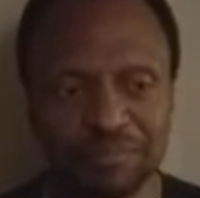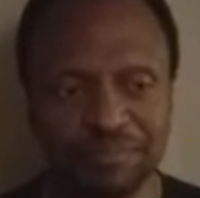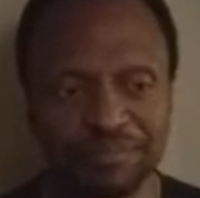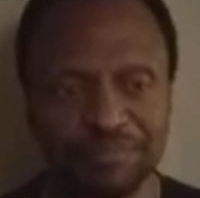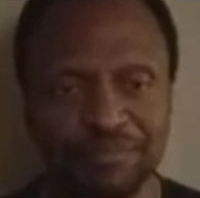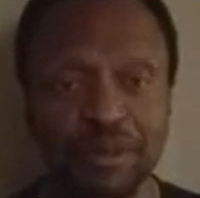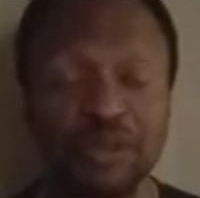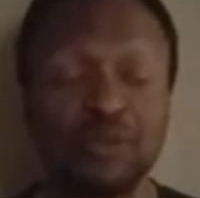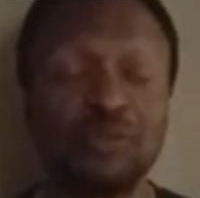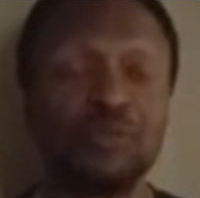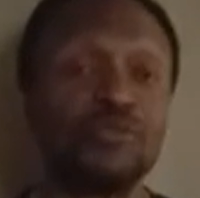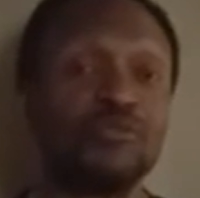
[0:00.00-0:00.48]

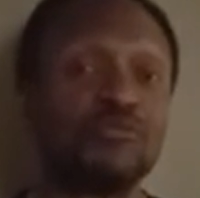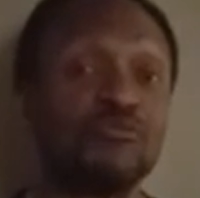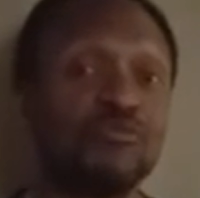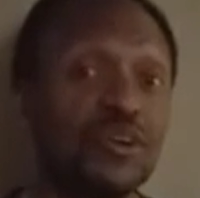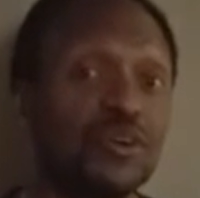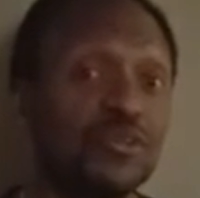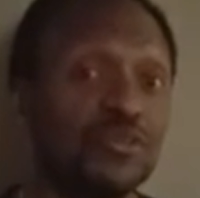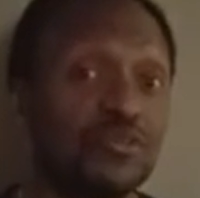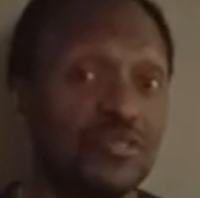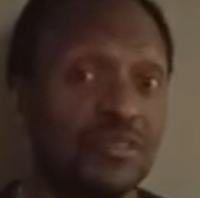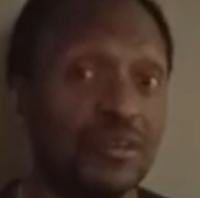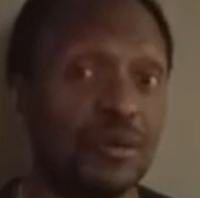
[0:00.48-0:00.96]
But on a
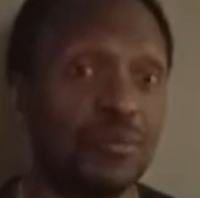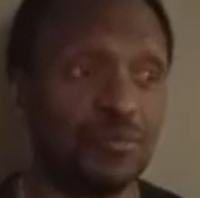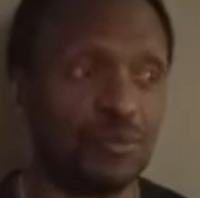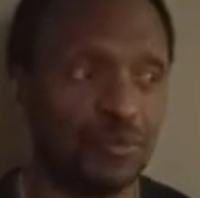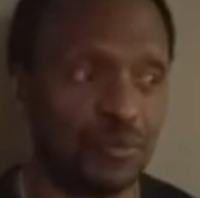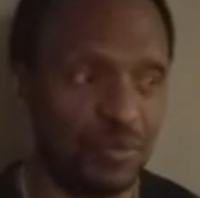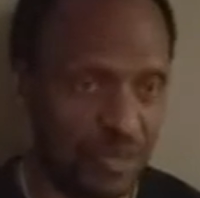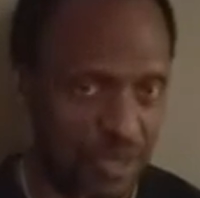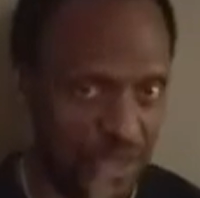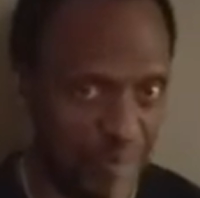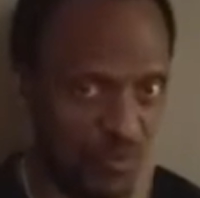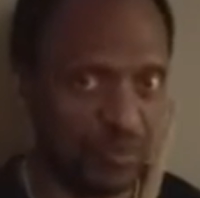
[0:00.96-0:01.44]
real cymbal,
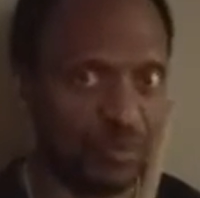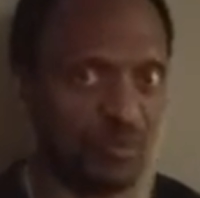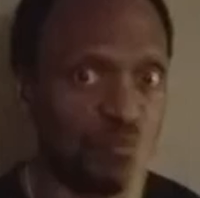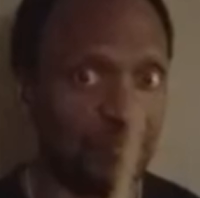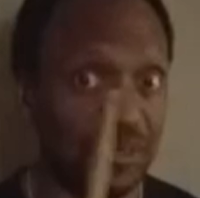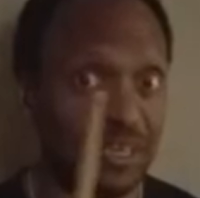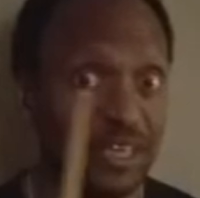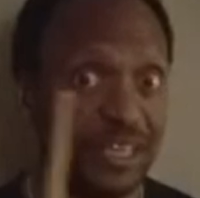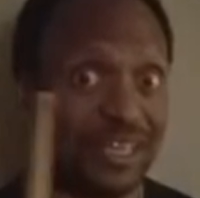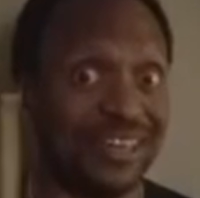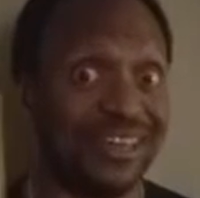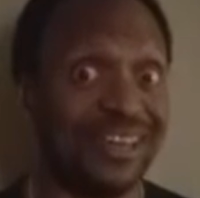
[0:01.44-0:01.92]
it would
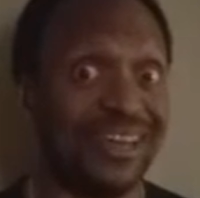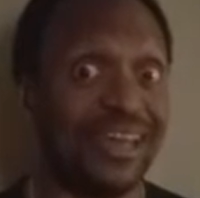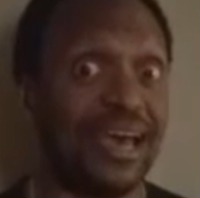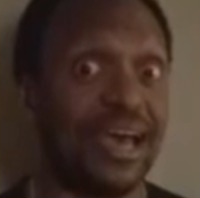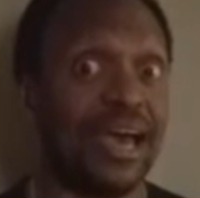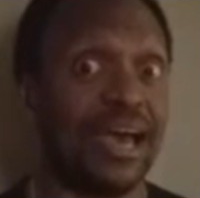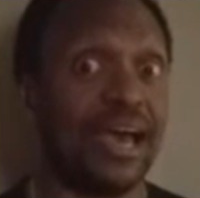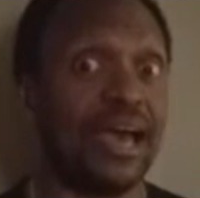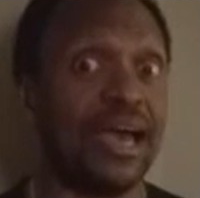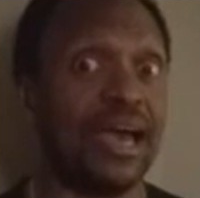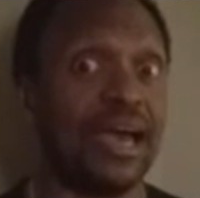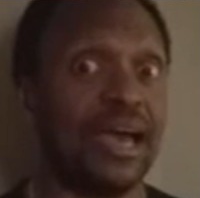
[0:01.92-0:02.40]
be a
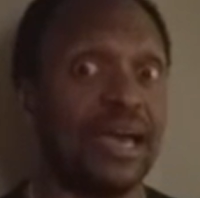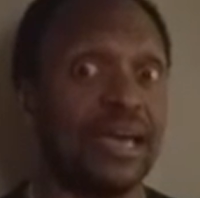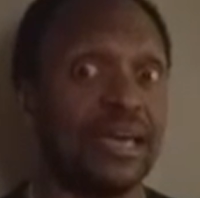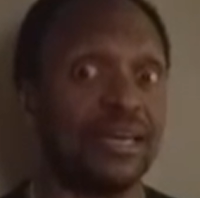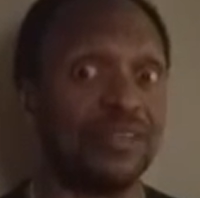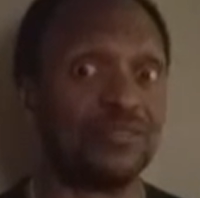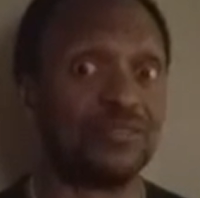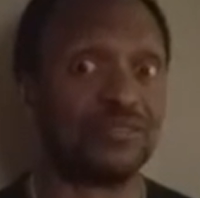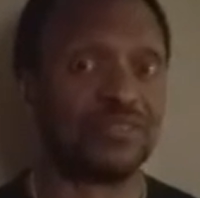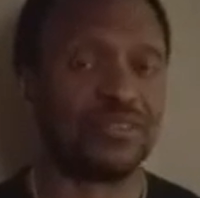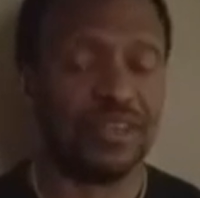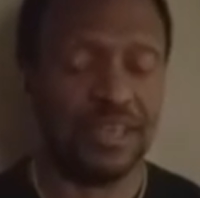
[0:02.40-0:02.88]

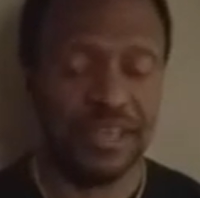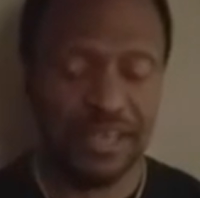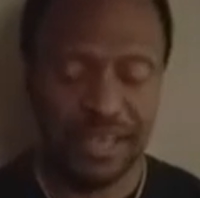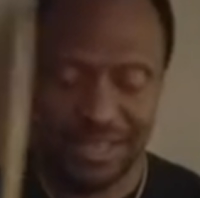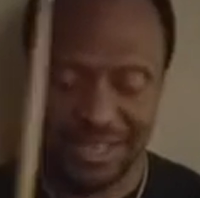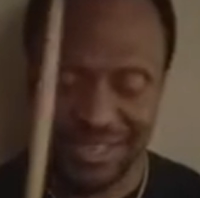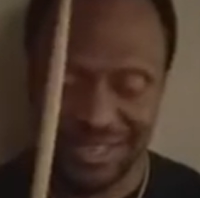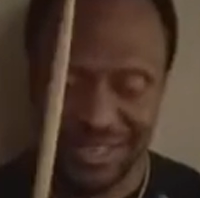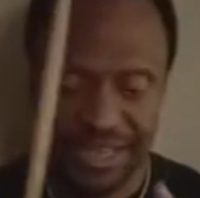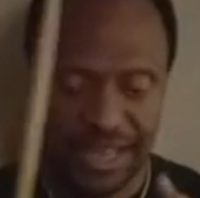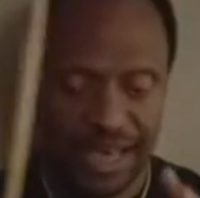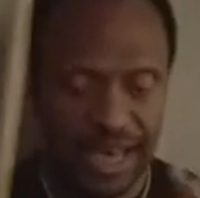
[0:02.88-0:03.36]
nice
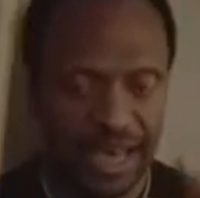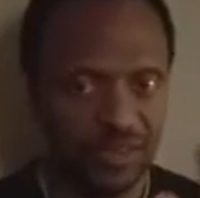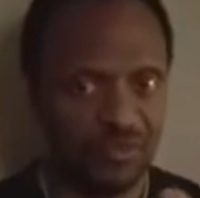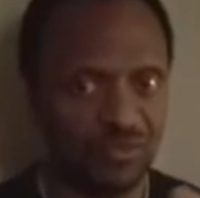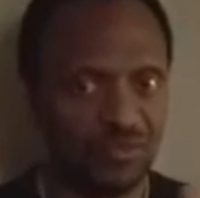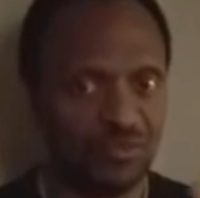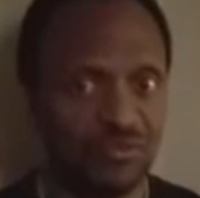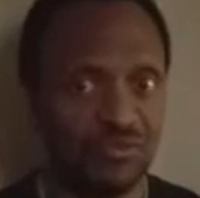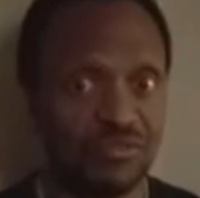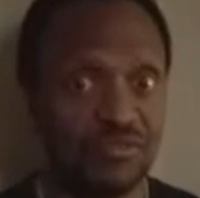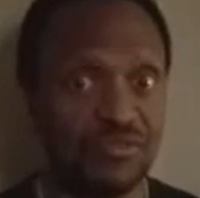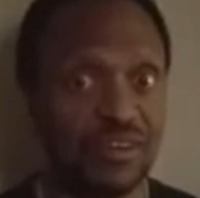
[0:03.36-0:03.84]

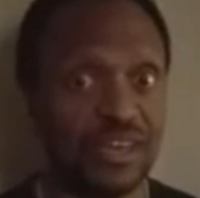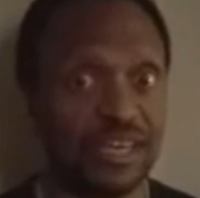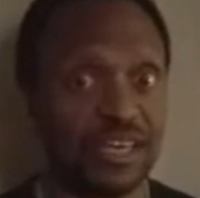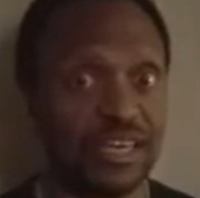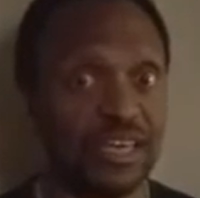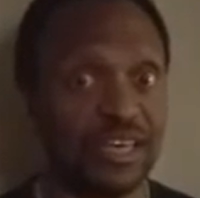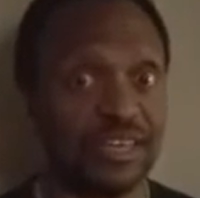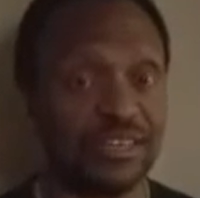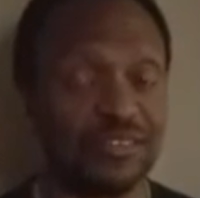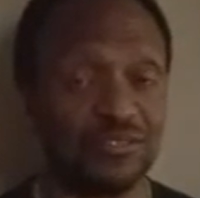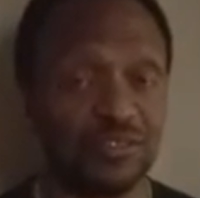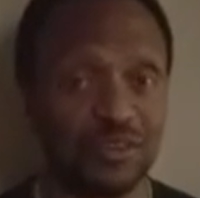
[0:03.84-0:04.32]

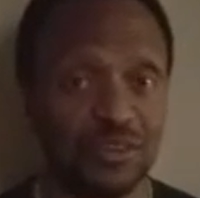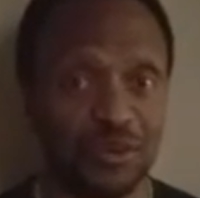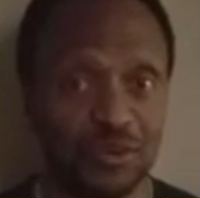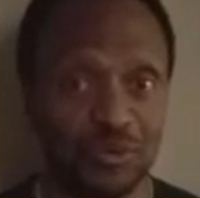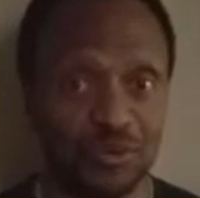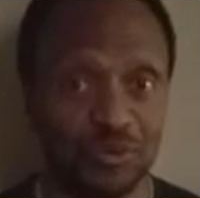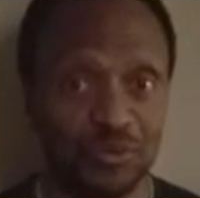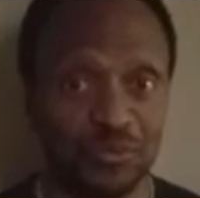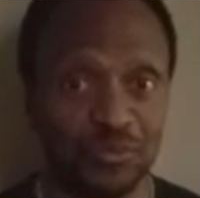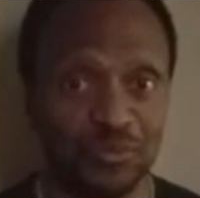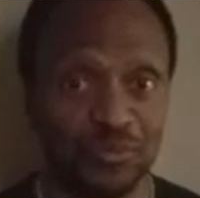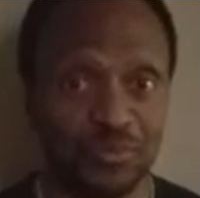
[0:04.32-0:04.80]
ringing tone.